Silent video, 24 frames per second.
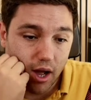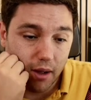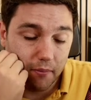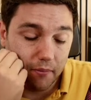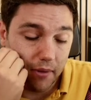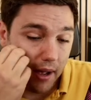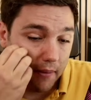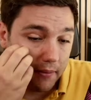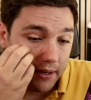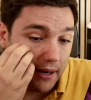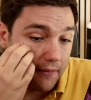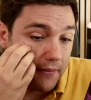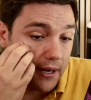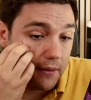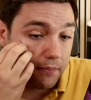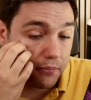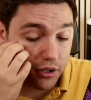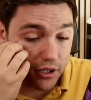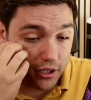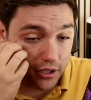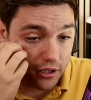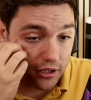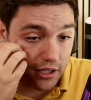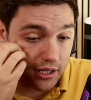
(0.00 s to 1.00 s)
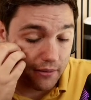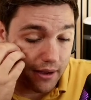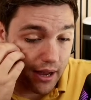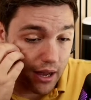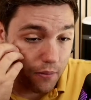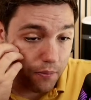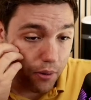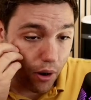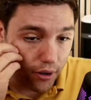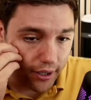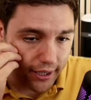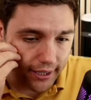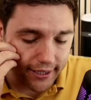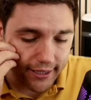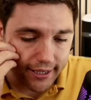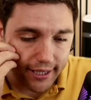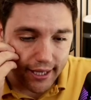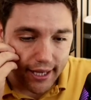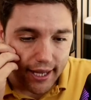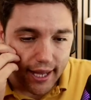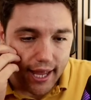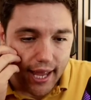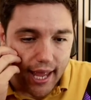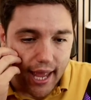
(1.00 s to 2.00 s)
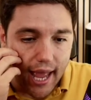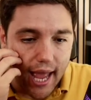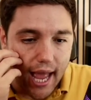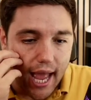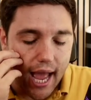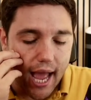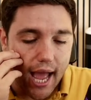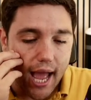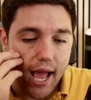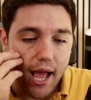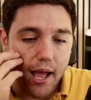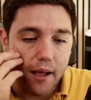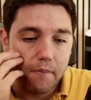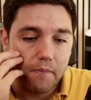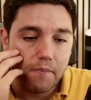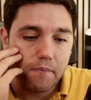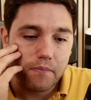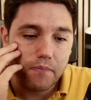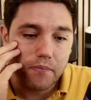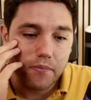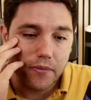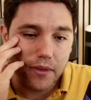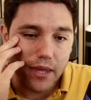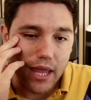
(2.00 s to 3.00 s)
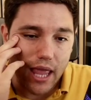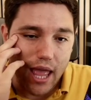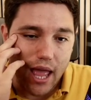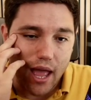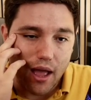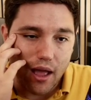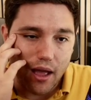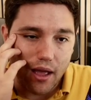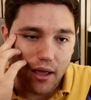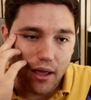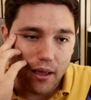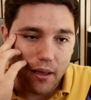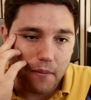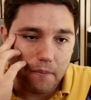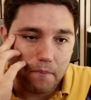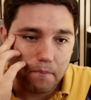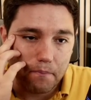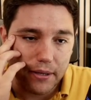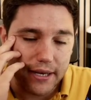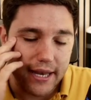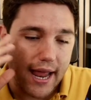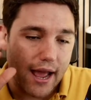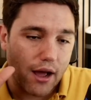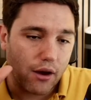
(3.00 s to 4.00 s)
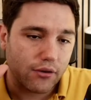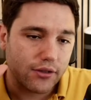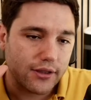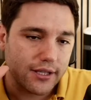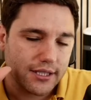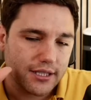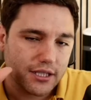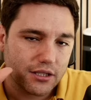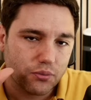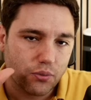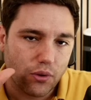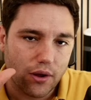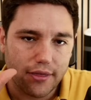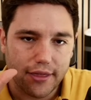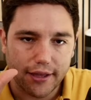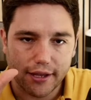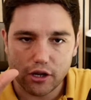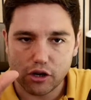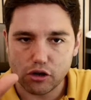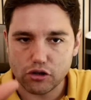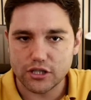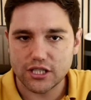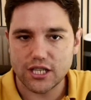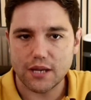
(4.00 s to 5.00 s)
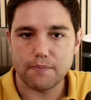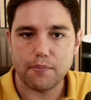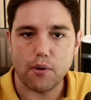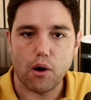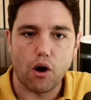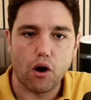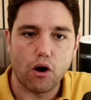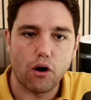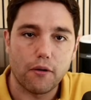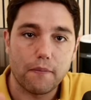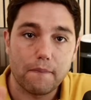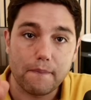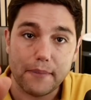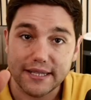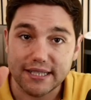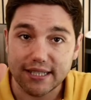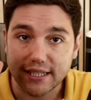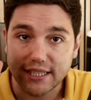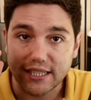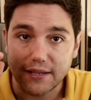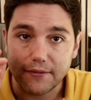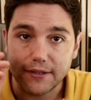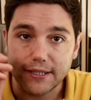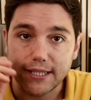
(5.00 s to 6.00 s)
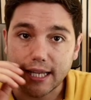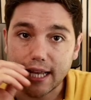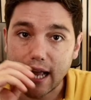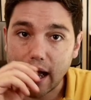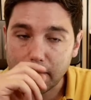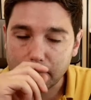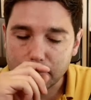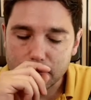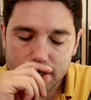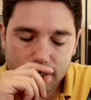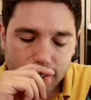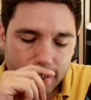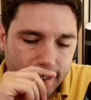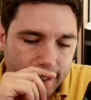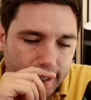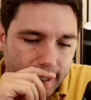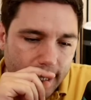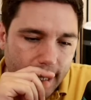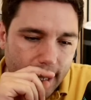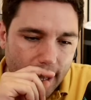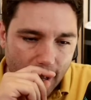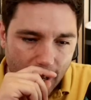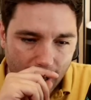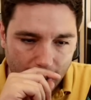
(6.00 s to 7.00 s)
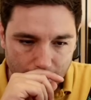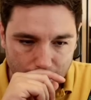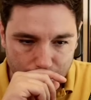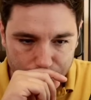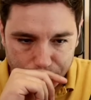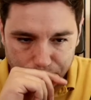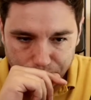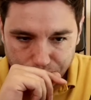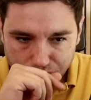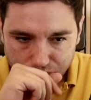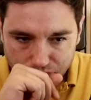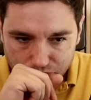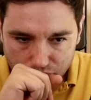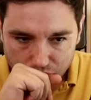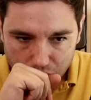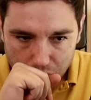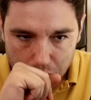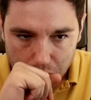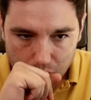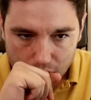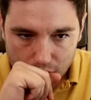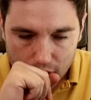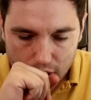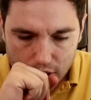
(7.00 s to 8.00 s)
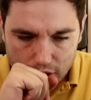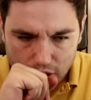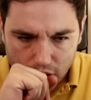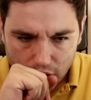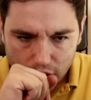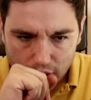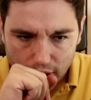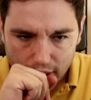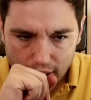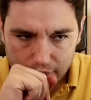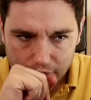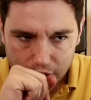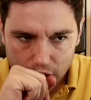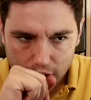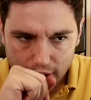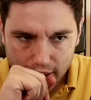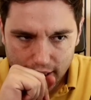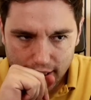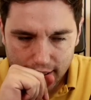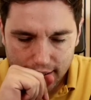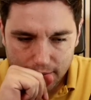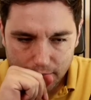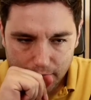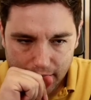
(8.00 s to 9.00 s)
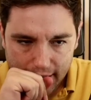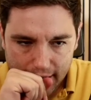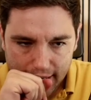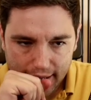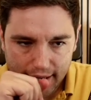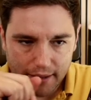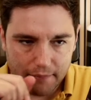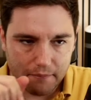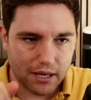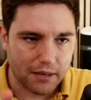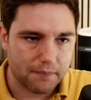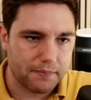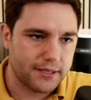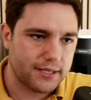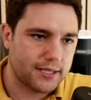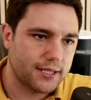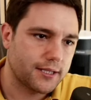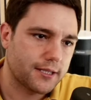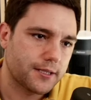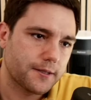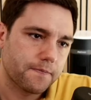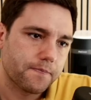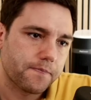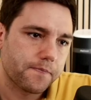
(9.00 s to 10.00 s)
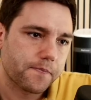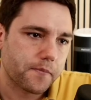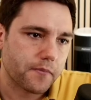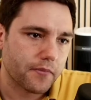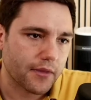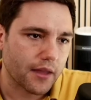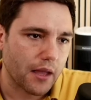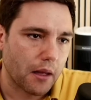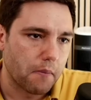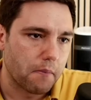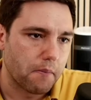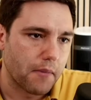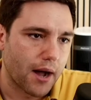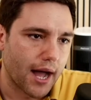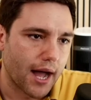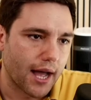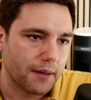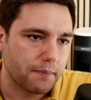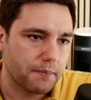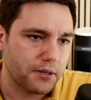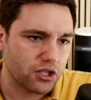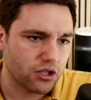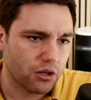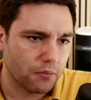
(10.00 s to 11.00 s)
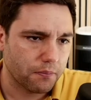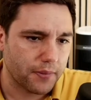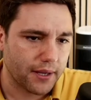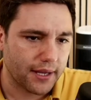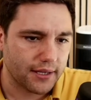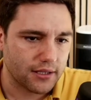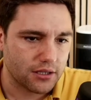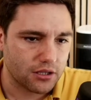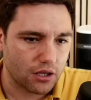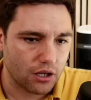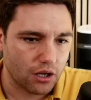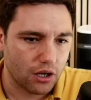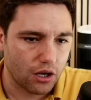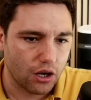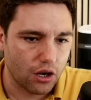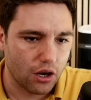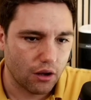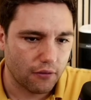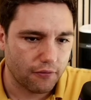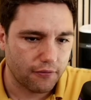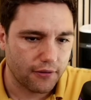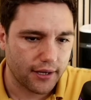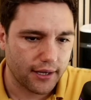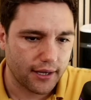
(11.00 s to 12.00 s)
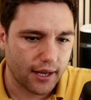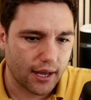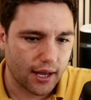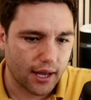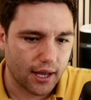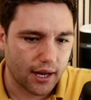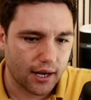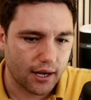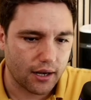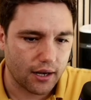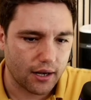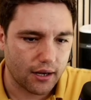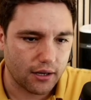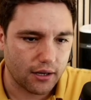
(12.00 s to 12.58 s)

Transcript: a better position than my opponent. But now this is where the concept of piece activity comes. So if you look at my pieces, my bishop is lovely and